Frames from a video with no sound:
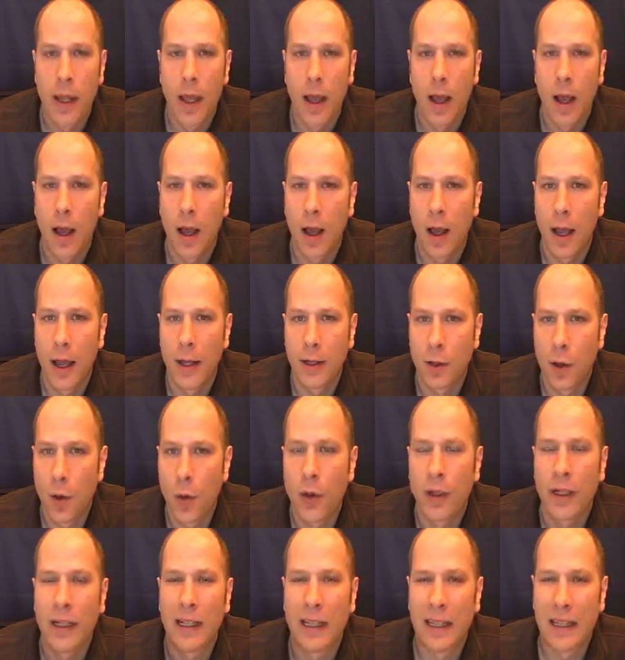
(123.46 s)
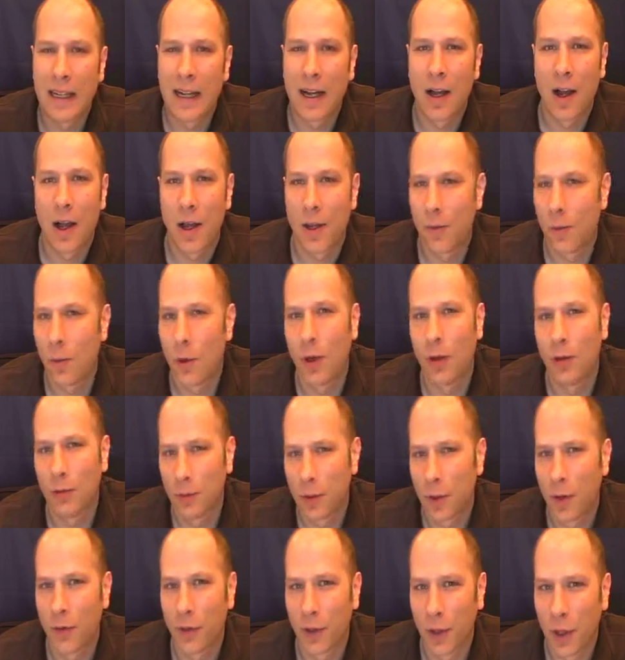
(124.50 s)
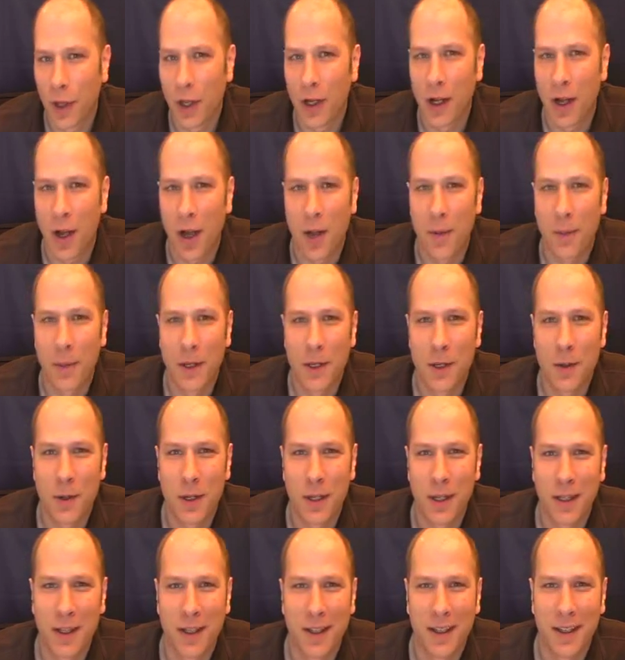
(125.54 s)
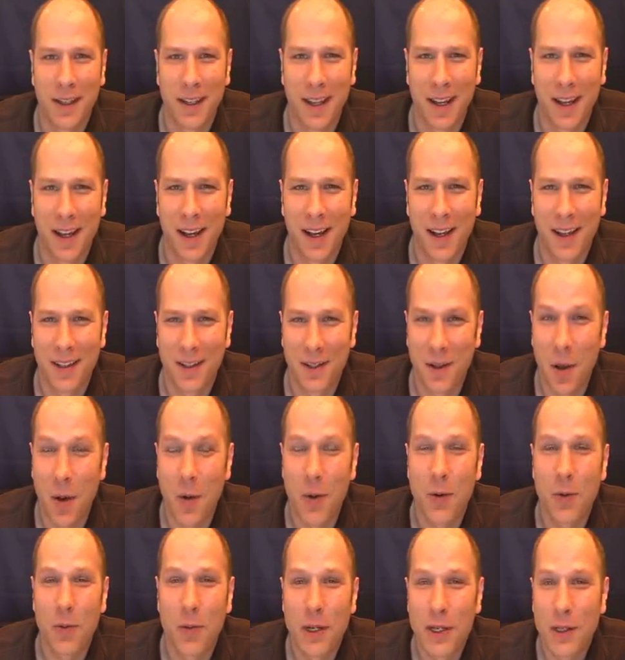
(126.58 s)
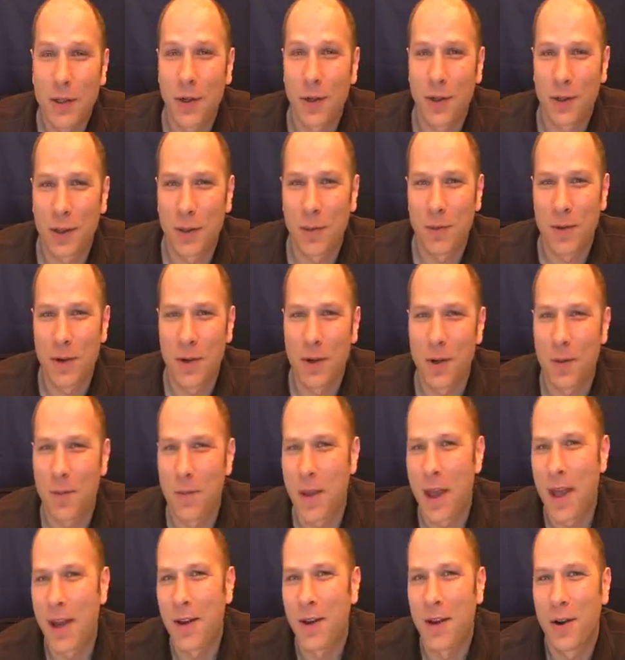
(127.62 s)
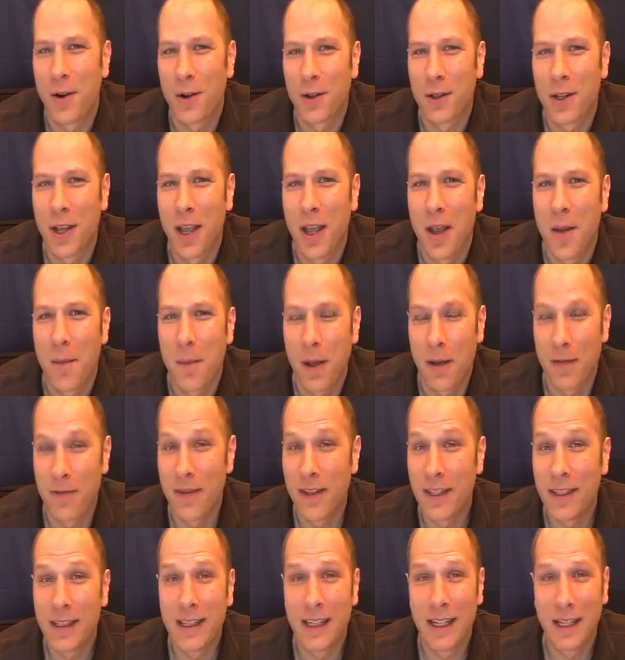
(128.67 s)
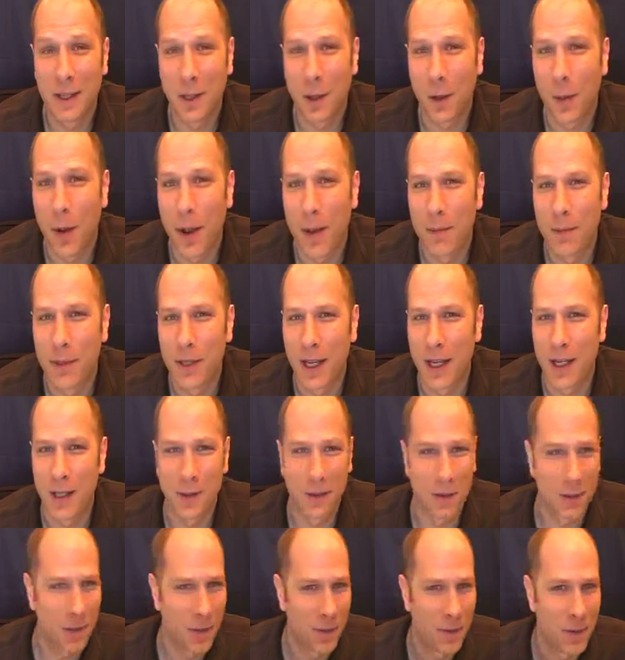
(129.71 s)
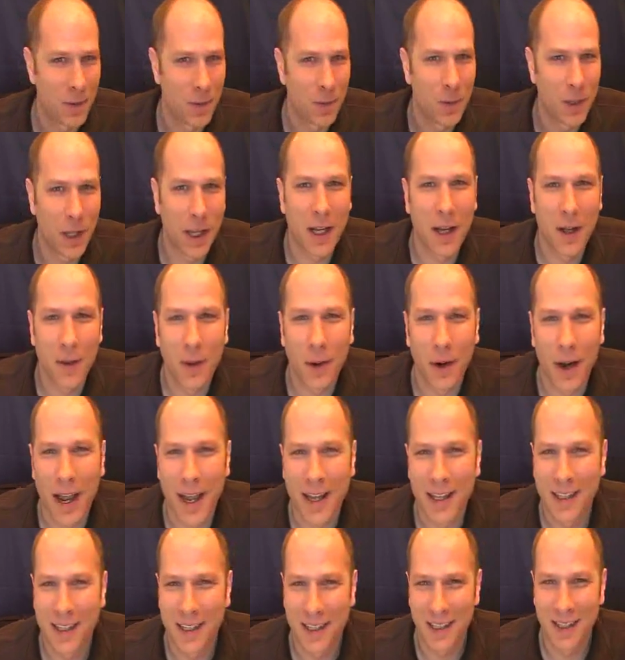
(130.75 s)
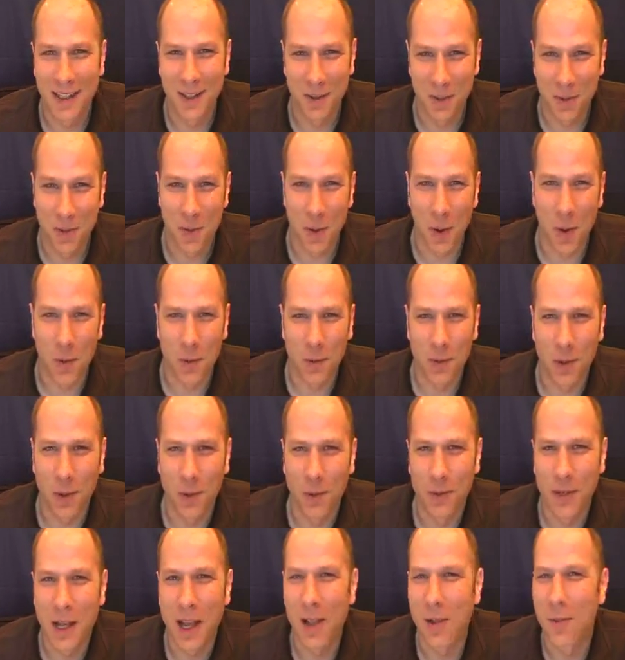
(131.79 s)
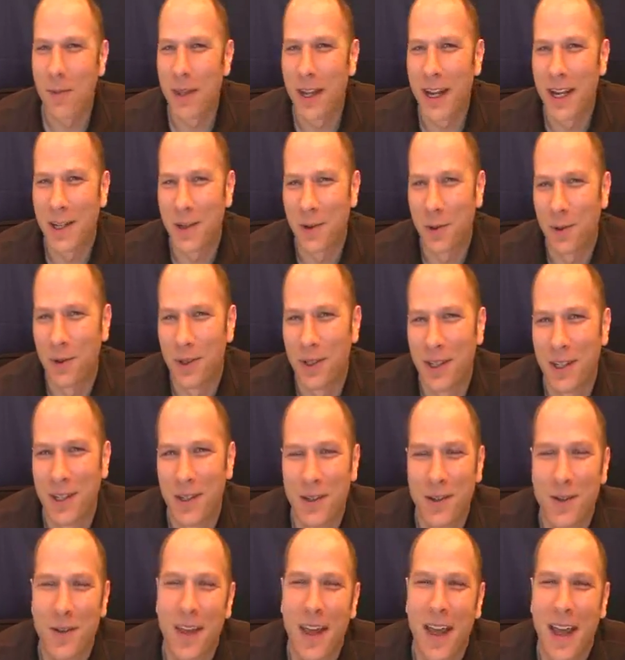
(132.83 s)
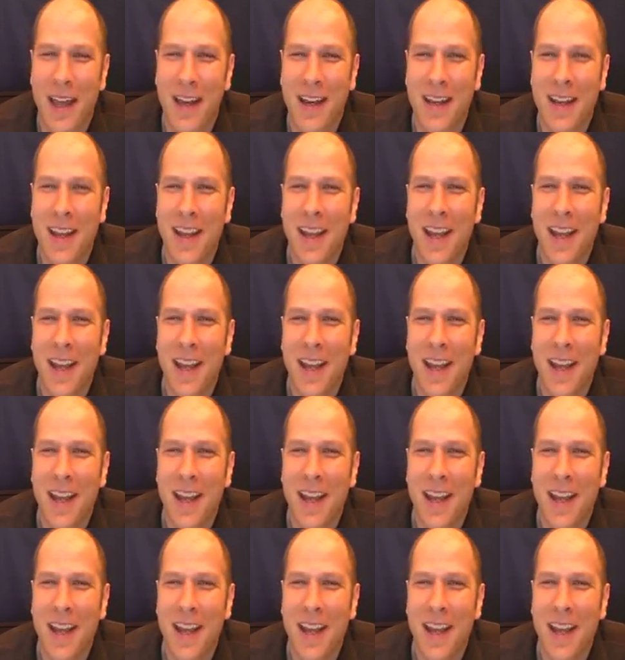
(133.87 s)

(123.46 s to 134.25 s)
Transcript: and go and click on, well, you don't have to click on, but you can go and research some of your competitors by visiting their websites. If you click on their ads, just don't tell them that I told you to do that.